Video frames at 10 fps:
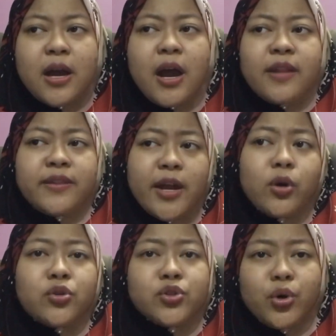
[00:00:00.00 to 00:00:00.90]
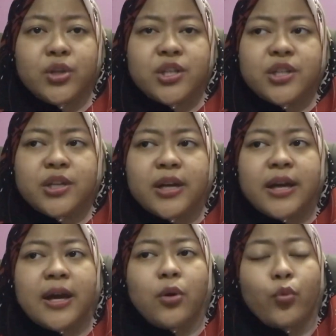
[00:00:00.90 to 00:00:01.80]
narrow zones
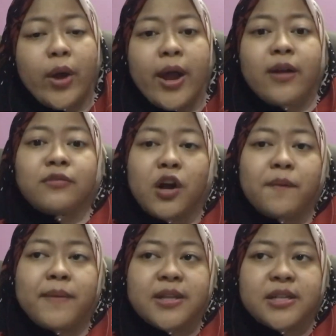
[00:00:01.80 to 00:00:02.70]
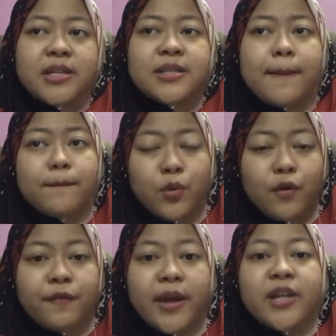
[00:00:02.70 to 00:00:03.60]
where rock masses move
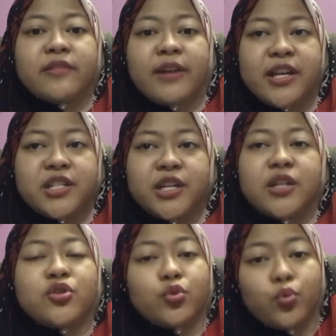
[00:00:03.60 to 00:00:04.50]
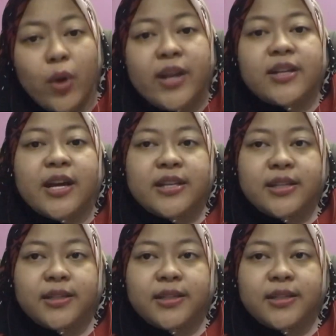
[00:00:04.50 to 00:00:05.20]
in relation to one another.